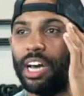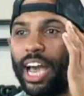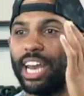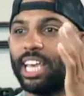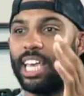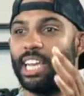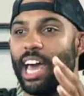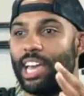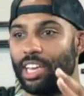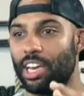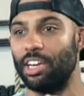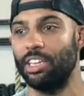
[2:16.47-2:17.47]
And again, like,
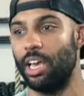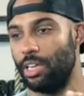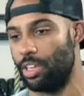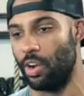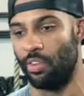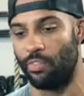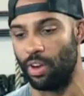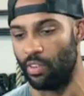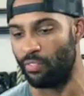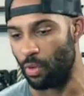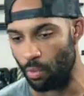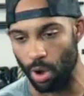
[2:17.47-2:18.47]
you're a
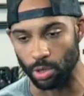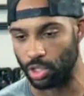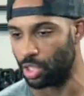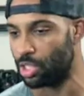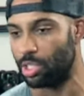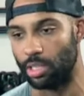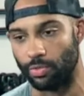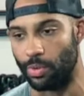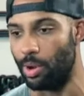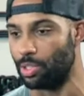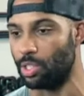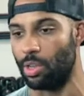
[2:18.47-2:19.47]
ferocious.
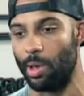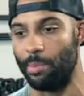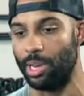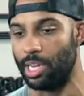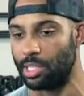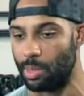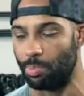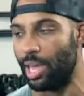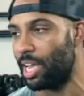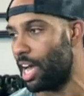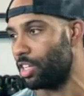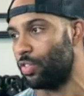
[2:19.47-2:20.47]
I mean, and to
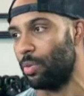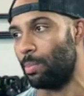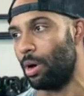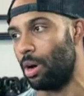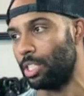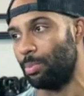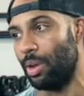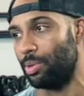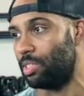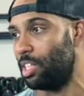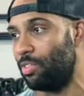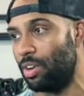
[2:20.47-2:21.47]
play college football, to play
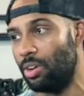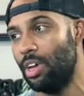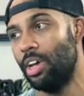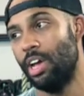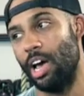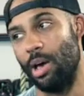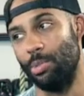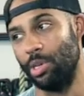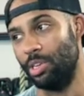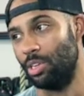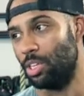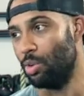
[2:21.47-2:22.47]
receiver, I
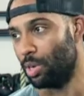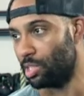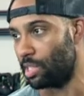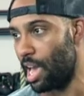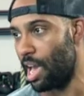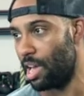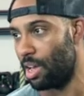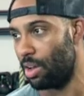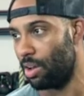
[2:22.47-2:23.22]
mean, you were slot.